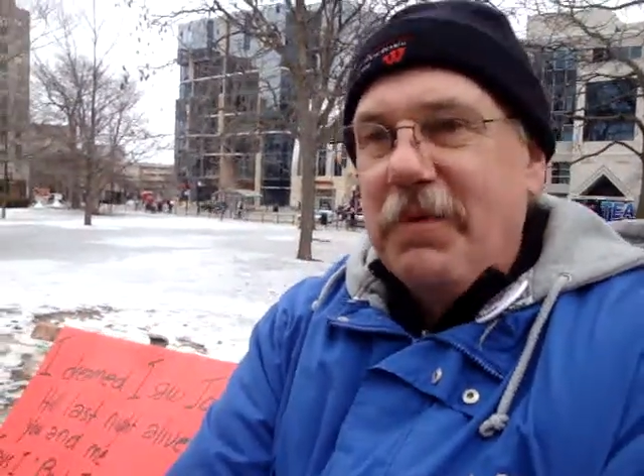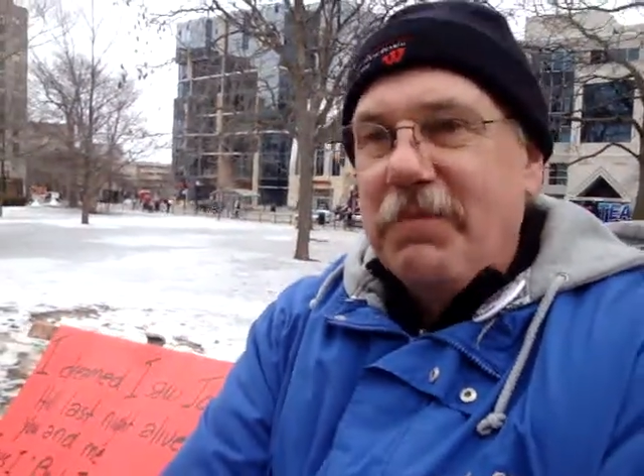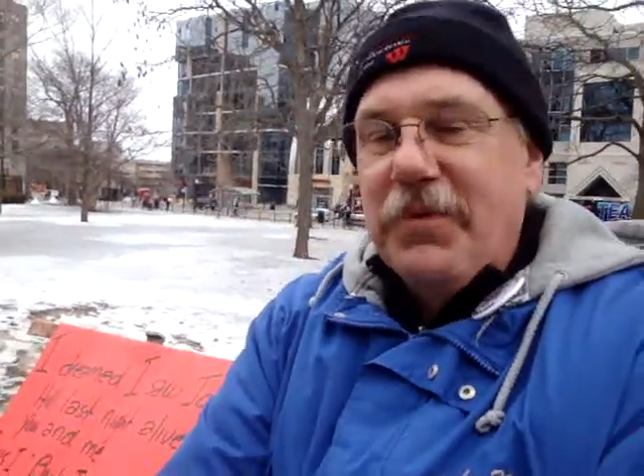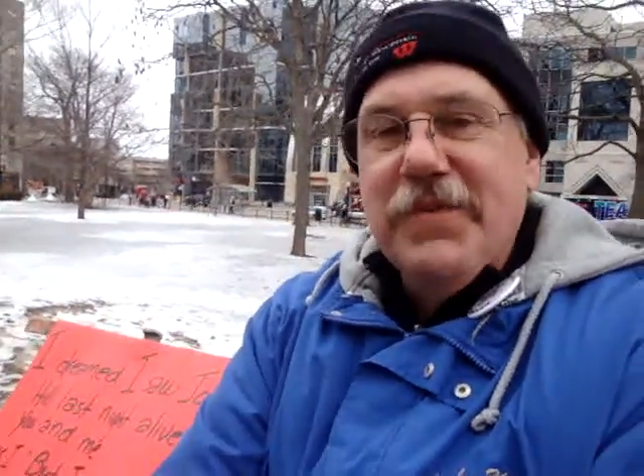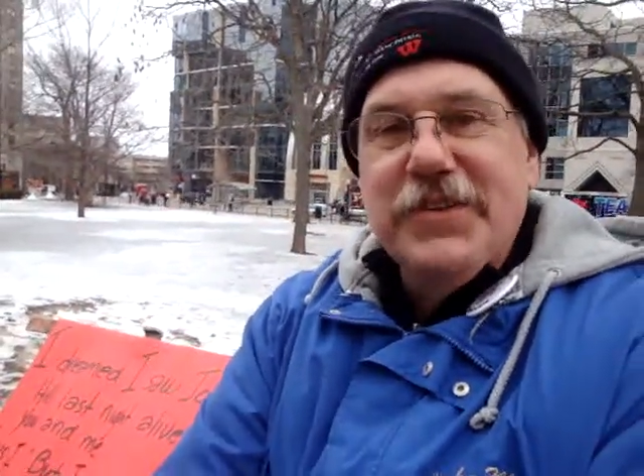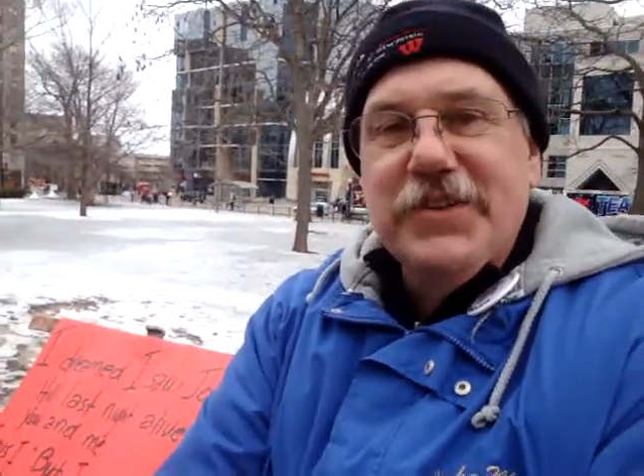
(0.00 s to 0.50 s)

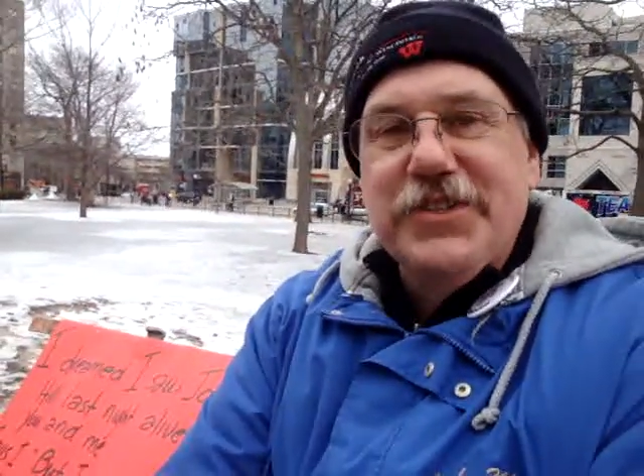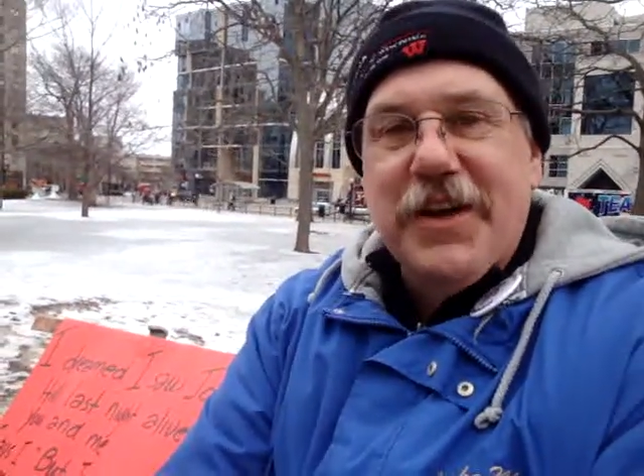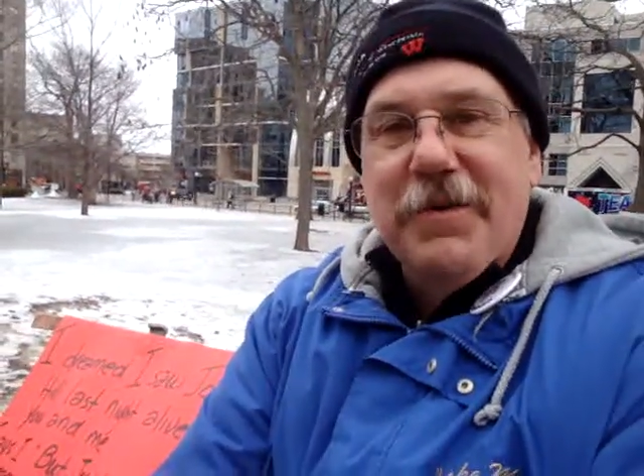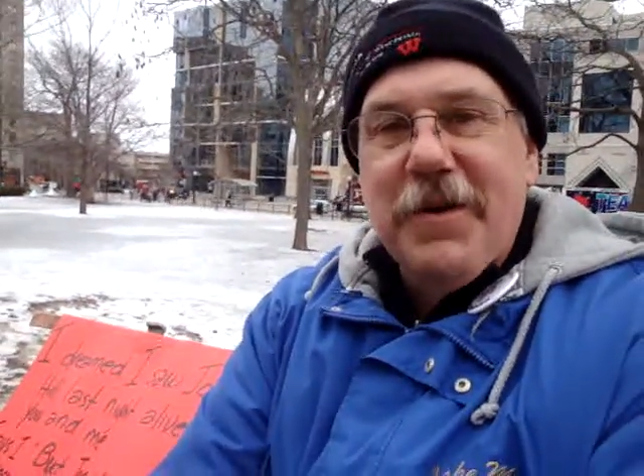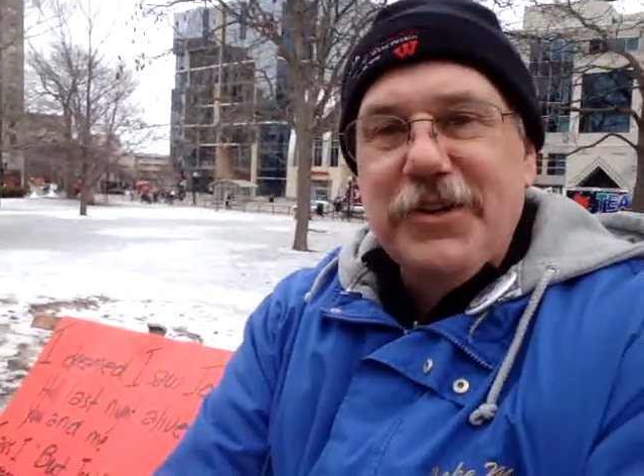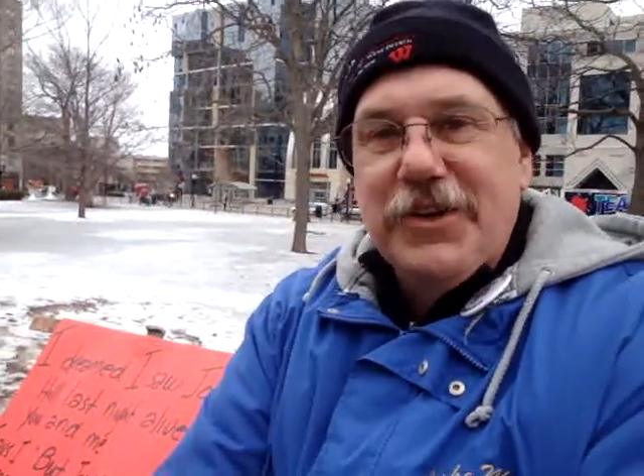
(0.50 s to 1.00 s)
previous
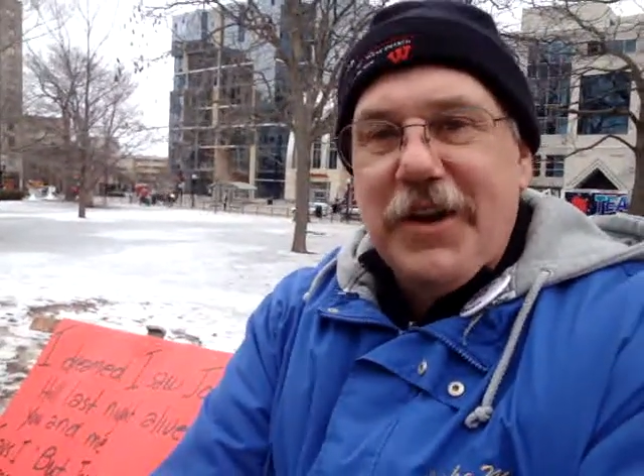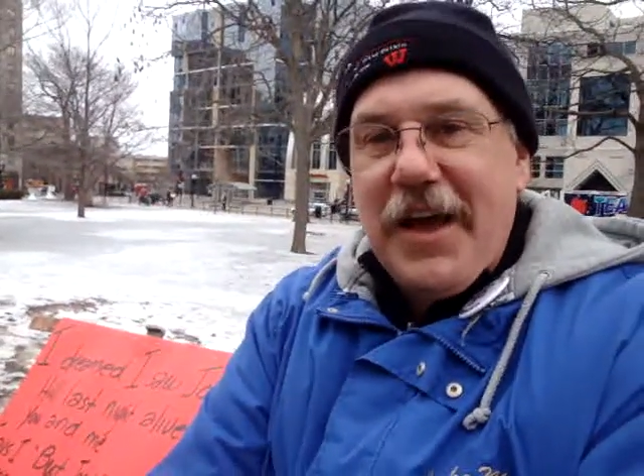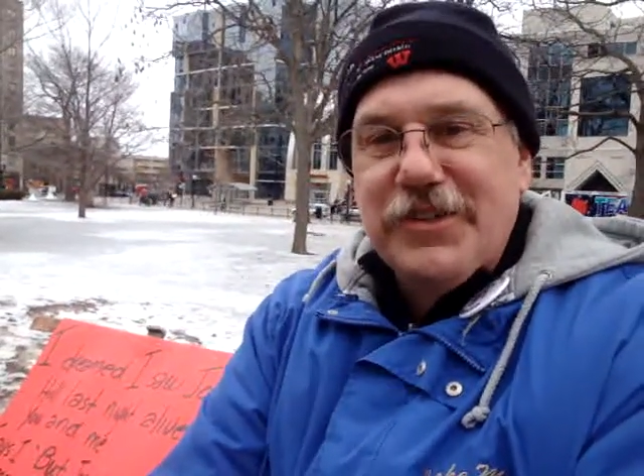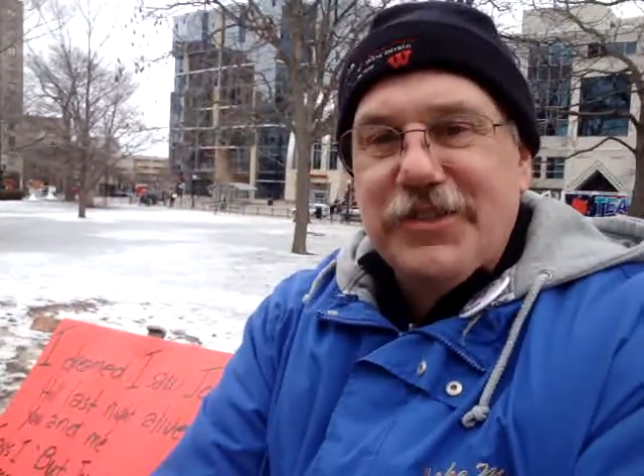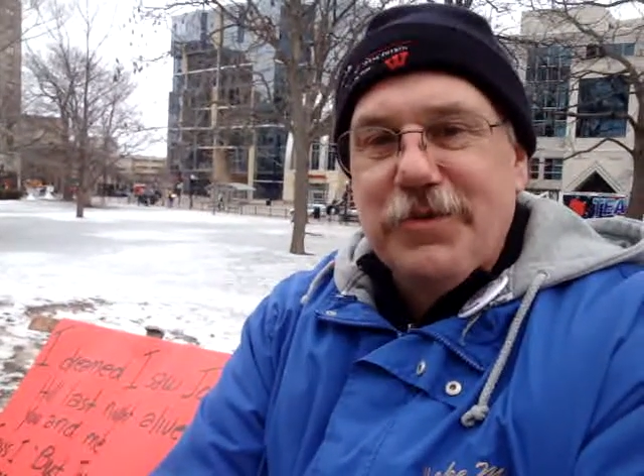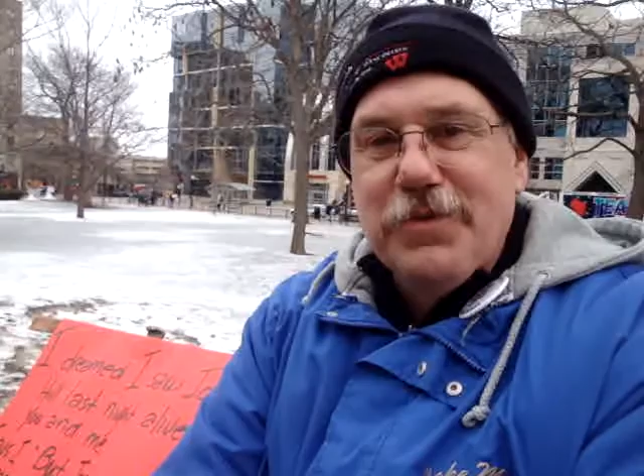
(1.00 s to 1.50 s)
generation
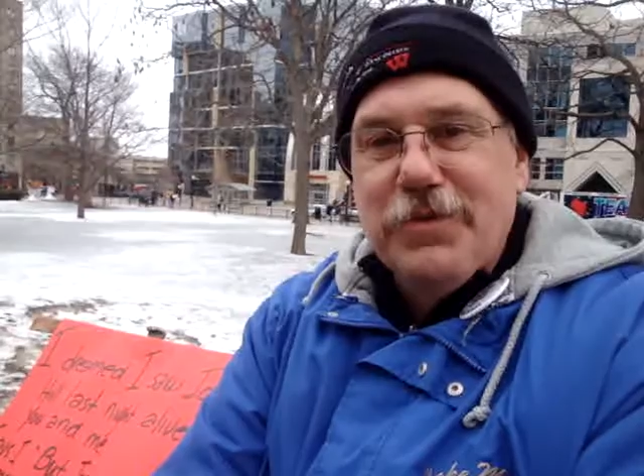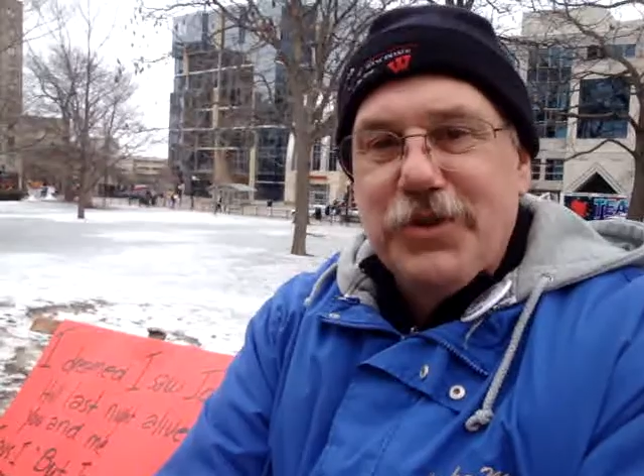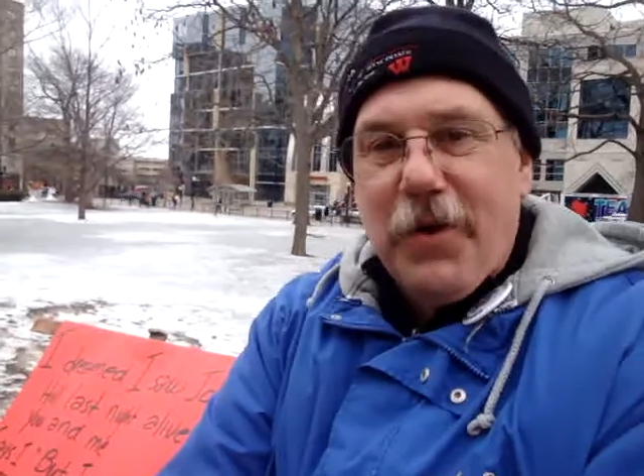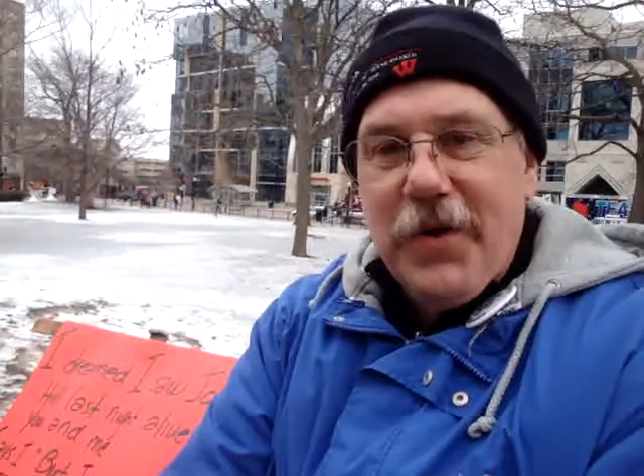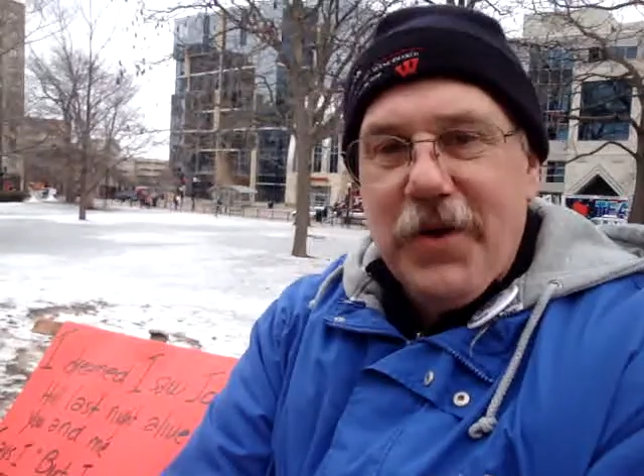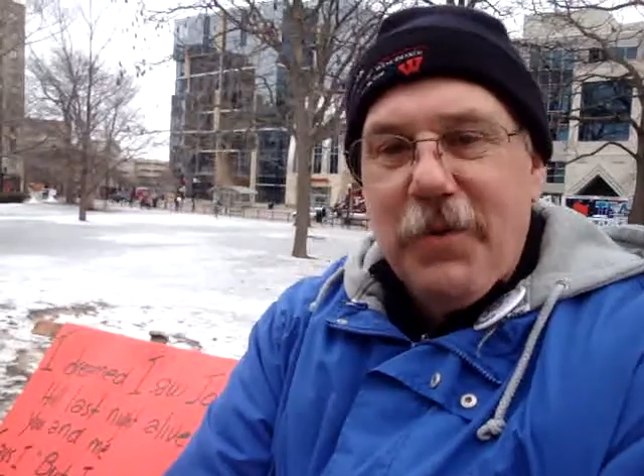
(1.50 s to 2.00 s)
as to who
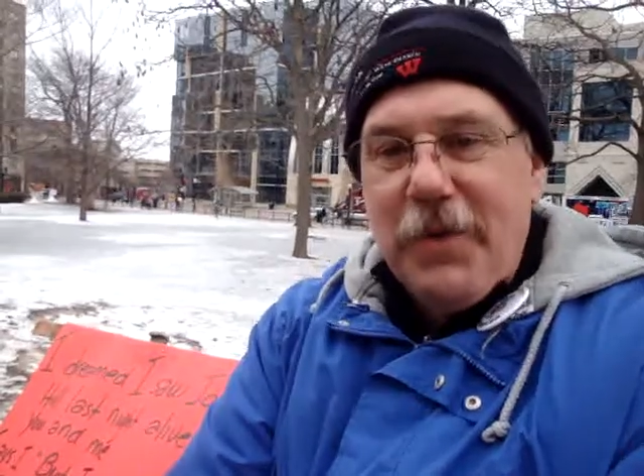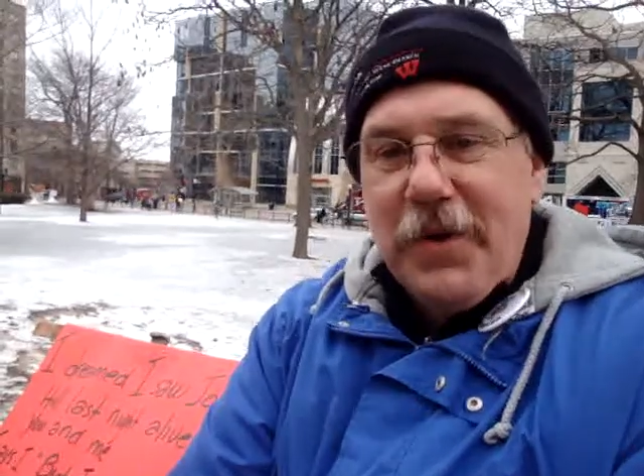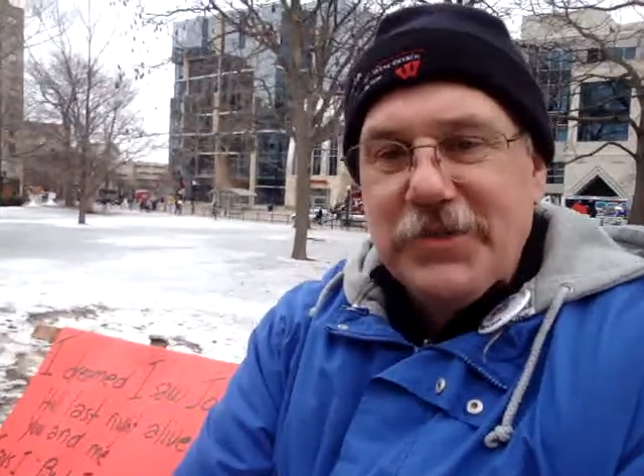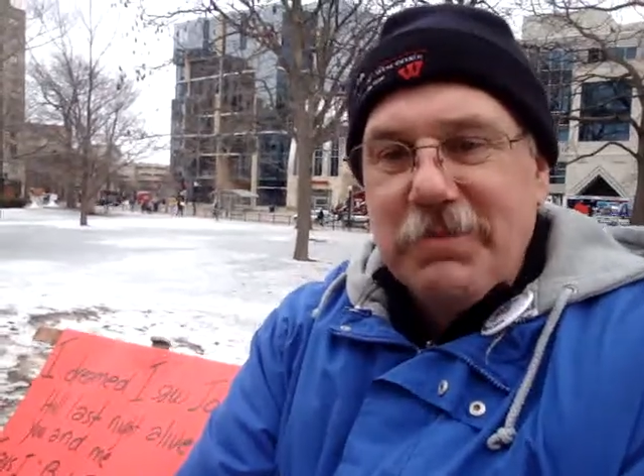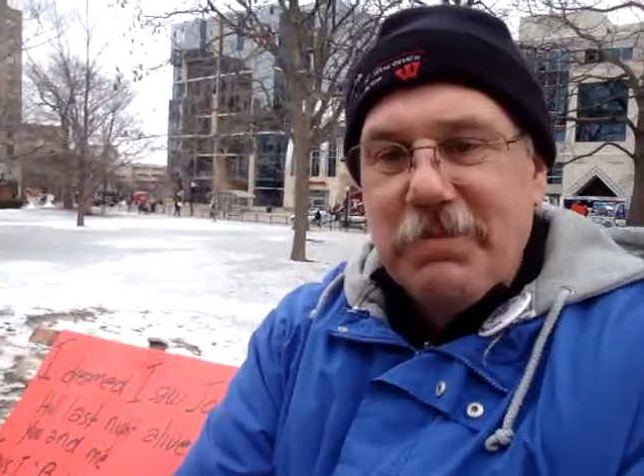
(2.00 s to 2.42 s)
Joe Hill was,